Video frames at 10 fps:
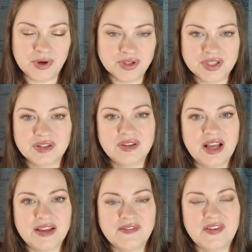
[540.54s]
personal
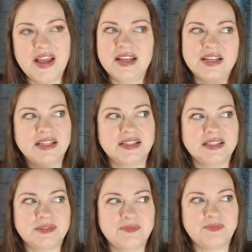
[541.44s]
life and
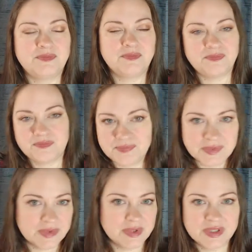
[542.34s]
his
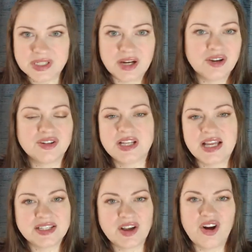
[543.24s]
younger
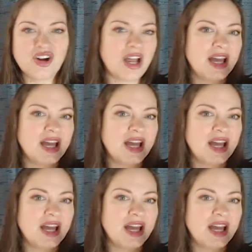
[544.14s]
days all